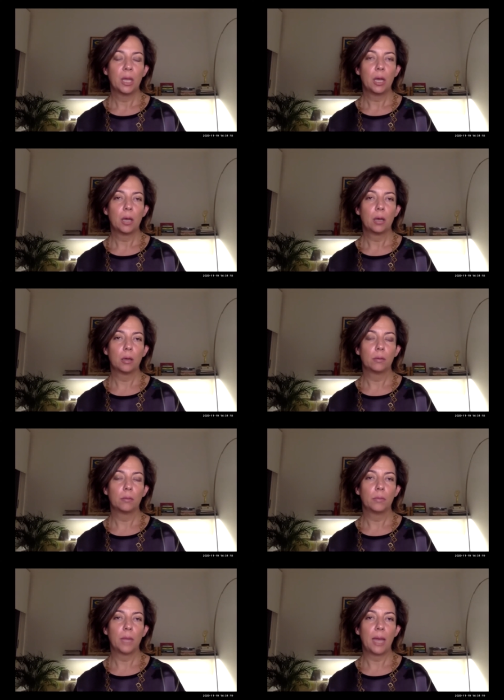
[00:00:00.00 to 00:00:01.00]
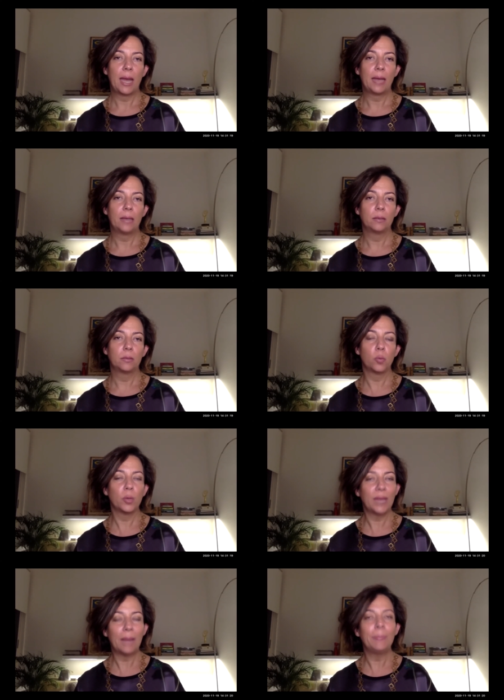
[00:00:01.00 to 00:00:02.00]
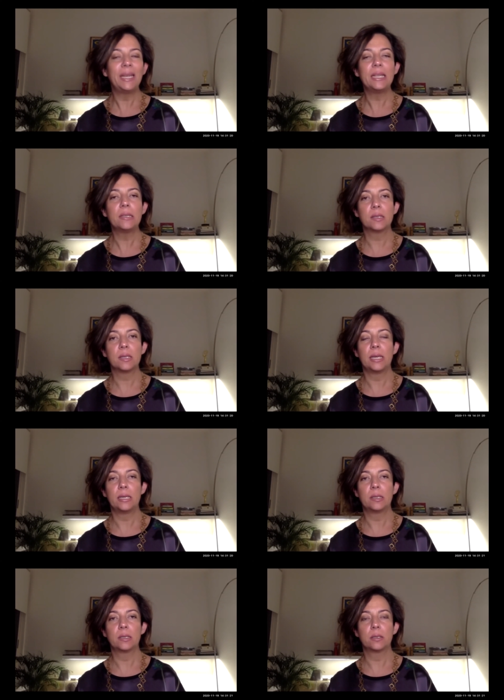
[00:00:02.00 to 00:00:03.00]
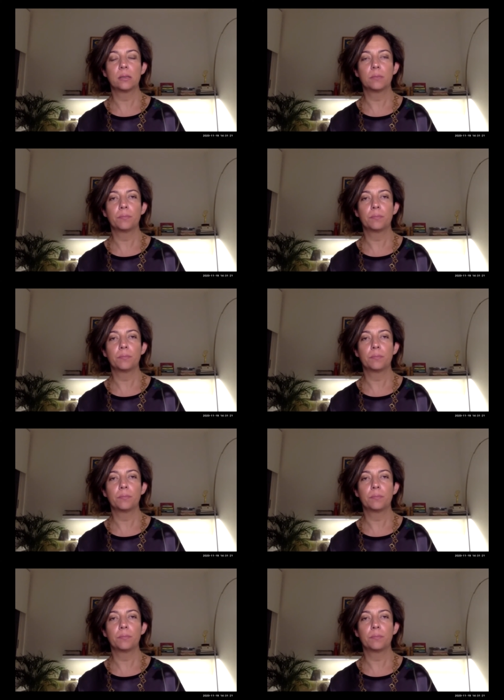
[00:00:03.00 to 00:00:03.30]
And what that means is,